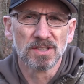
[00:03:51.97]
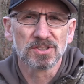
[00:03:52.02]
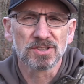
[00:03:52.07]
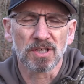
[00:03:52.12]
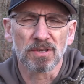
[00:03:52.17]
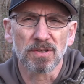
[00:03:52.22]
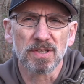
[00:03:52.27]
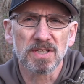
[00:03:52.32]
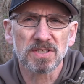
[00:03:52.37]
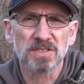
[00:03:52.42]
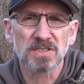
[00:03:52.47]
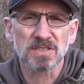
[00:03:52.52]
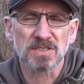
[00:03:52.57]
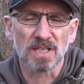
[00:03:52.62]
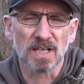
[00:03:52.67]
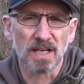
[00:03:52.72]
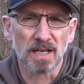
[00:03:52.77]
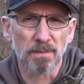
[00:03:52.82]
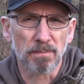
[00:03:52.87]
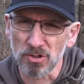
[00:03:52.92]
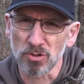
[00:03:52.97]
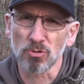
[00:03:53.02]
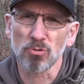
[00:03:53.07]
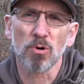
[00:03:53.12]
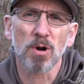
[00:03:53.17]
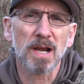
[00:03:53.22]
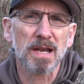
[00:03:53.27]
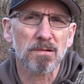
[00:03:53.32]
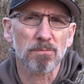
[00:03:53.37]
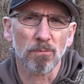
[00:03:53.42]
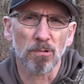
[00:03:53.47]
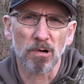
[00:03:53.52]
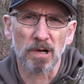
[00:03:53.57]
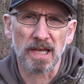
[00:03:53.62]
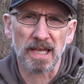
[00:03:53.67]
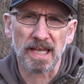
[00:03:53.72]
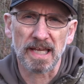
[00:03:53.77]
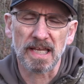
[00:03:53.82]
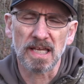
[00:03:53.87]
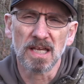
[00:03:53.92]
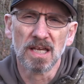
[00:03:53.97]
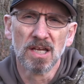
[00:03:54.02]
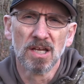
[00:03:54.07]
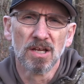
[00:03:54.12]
So this is a great way